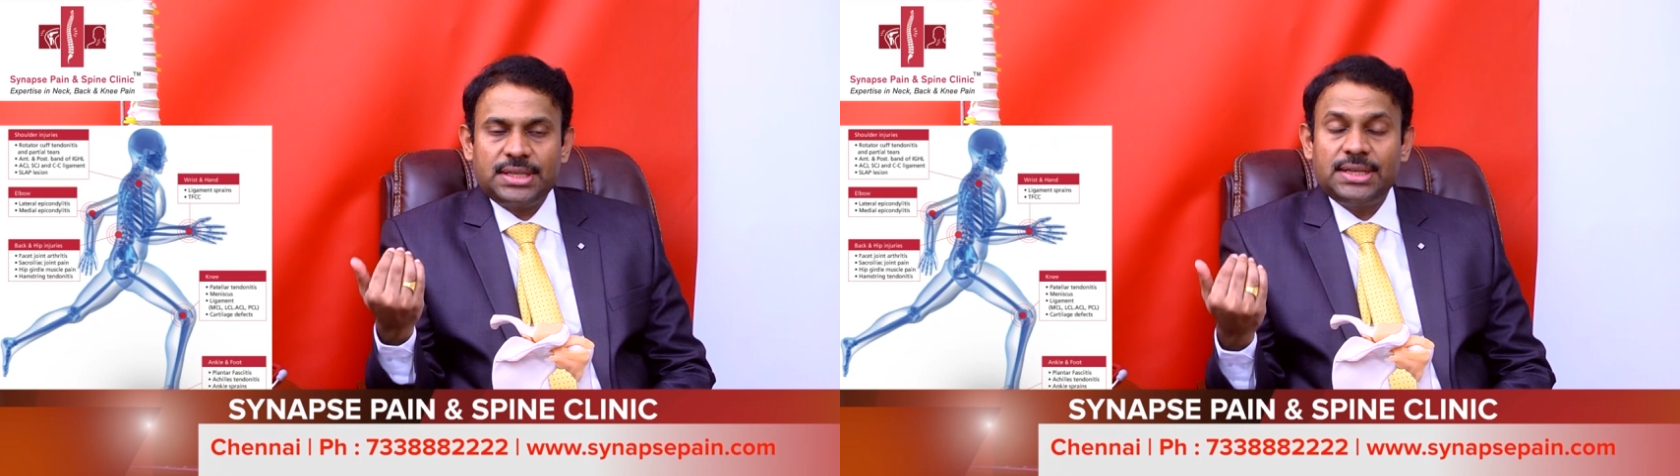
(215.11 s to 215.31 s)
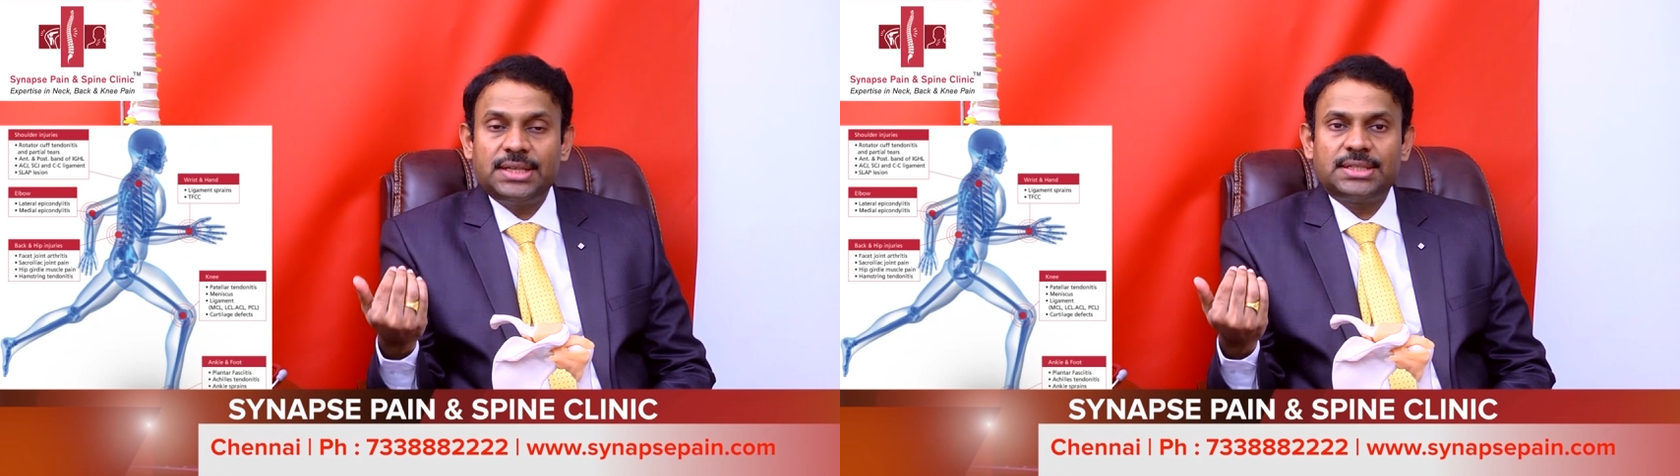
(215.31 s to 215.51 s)

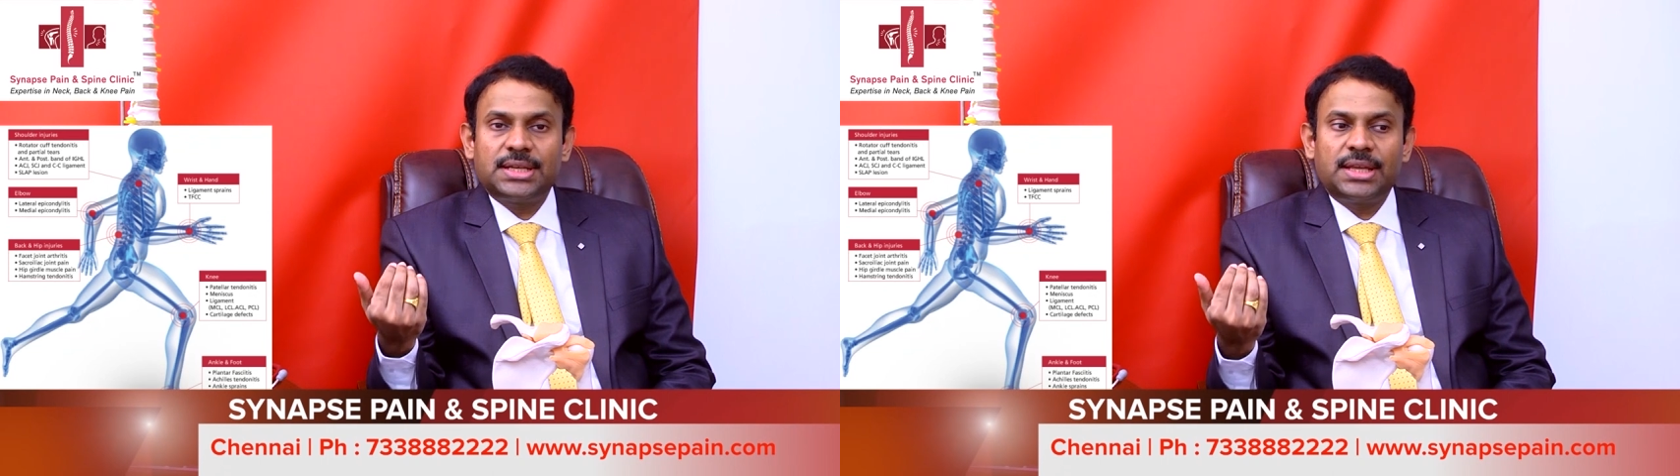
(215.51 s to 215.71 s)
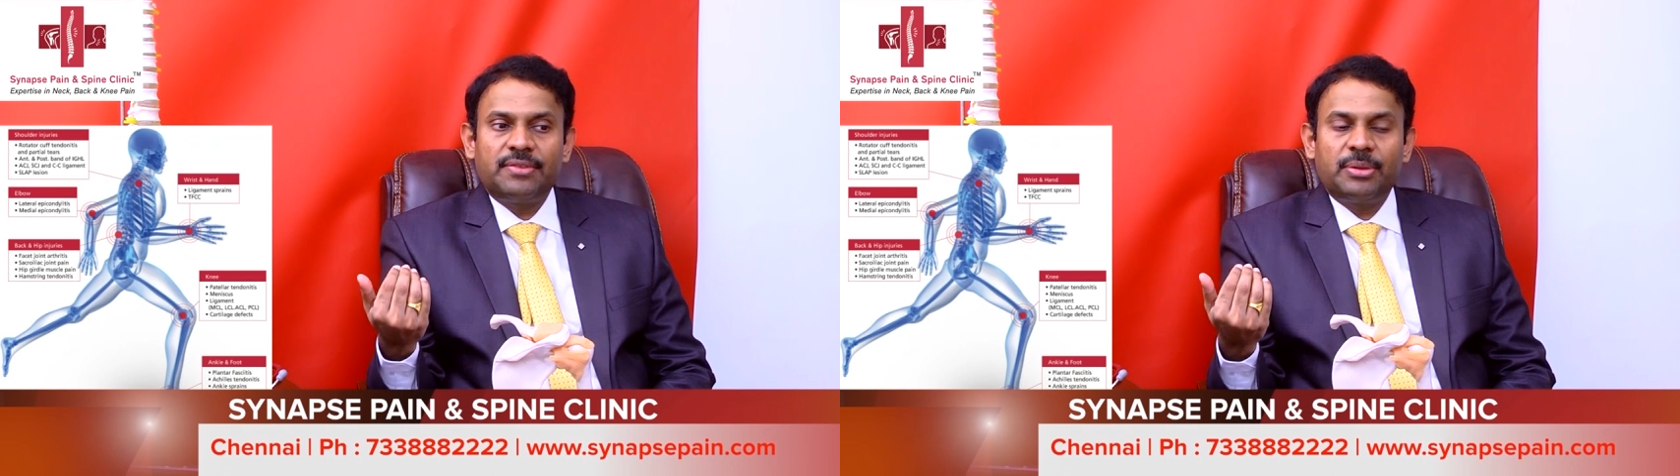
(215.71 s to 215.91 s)

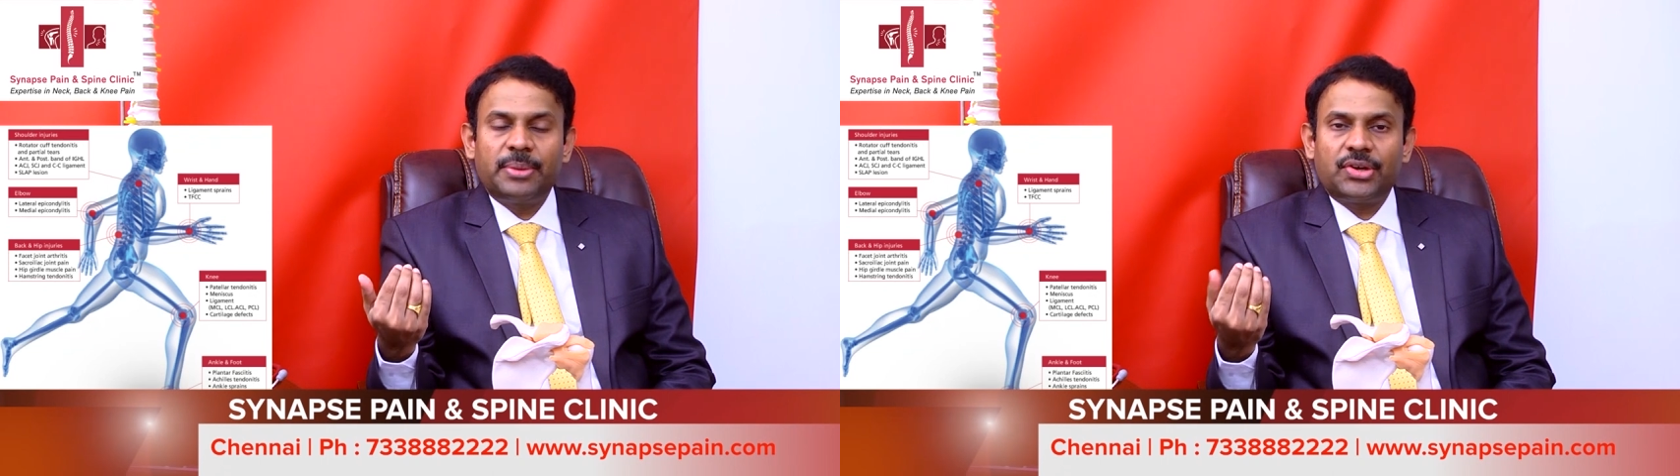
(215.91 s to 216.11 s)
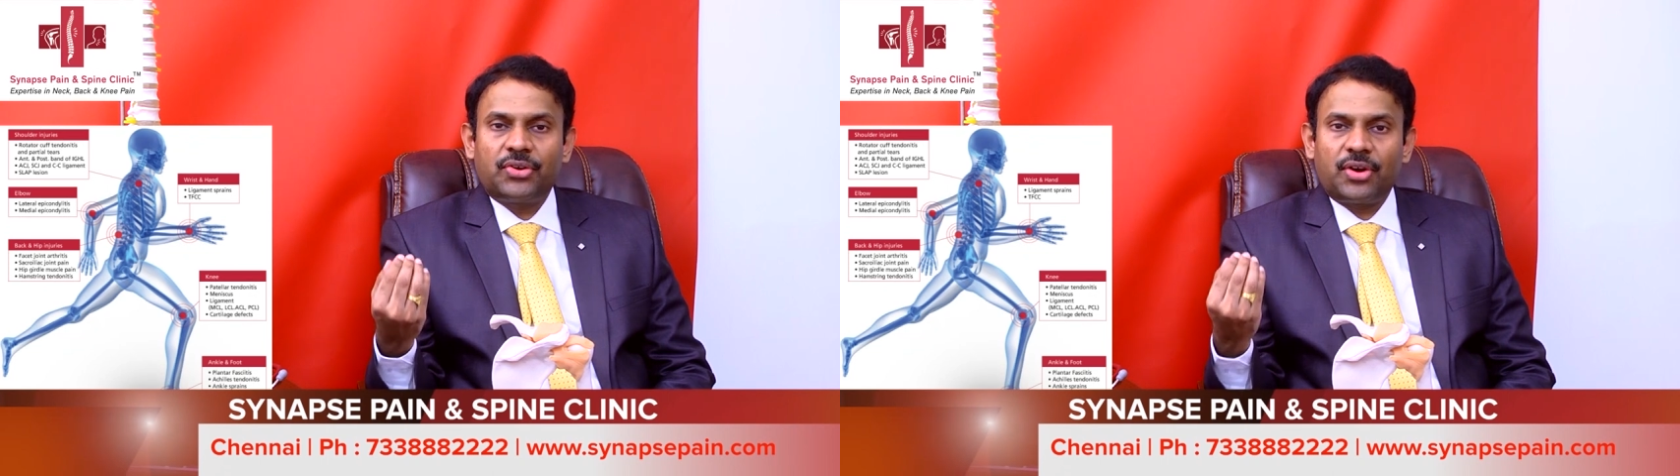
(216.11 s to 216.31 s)
initially we
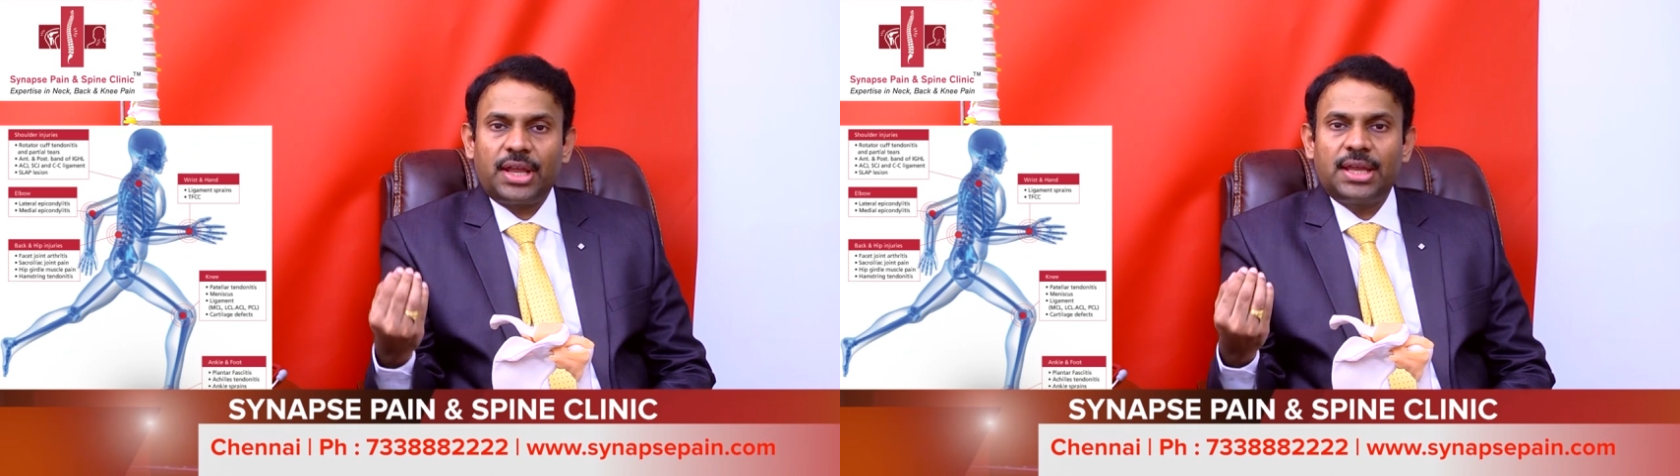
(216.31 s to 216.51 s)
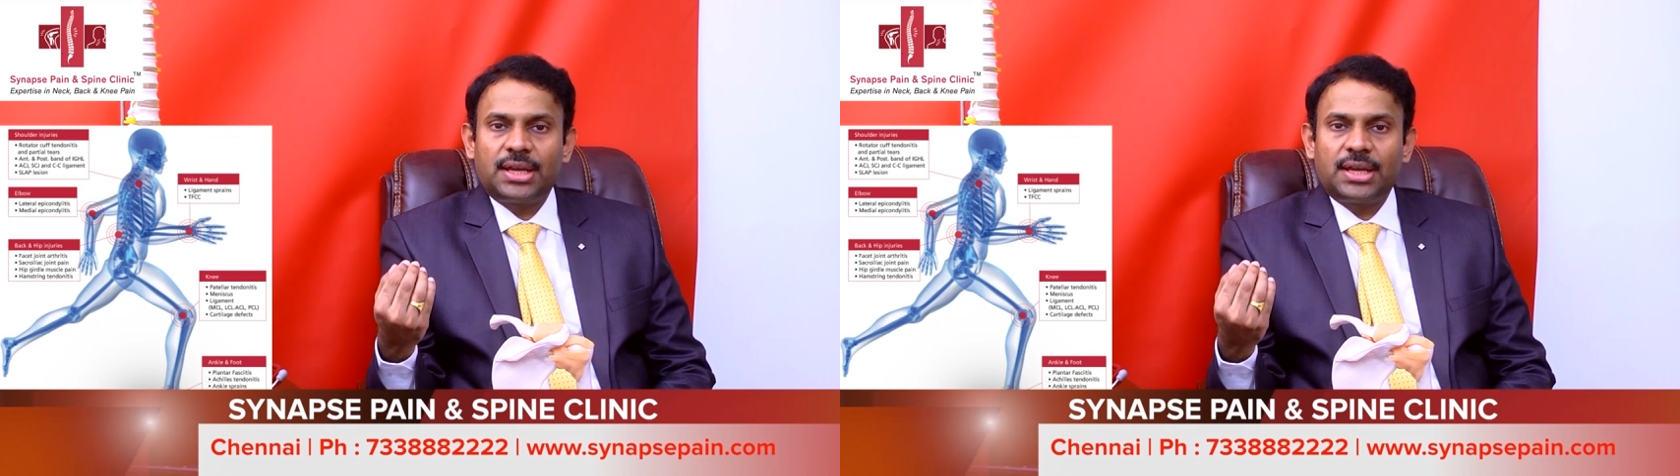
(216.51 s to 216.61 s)
may try